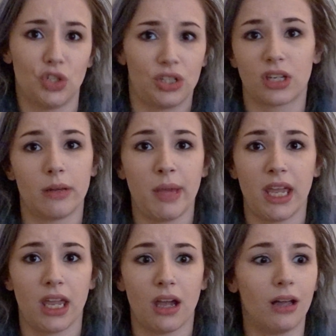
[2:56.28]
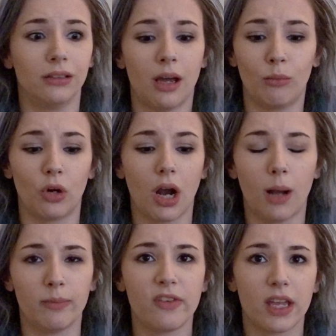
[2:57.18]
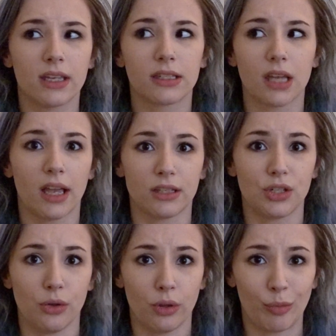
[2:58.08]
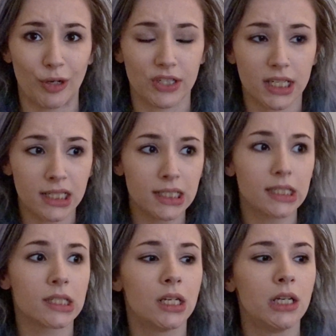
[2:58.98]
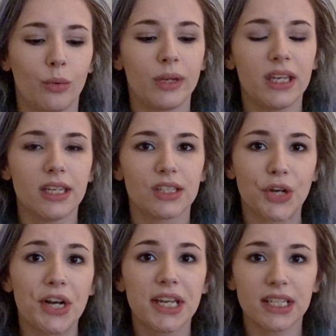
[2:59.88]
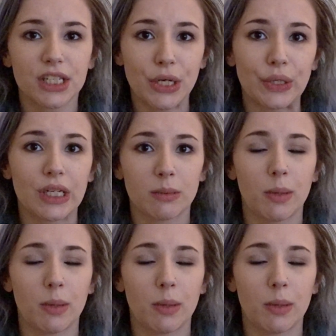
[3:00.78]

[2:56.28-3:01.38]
just gonna make it a lot more obvious as to who the person is. We started to get to know these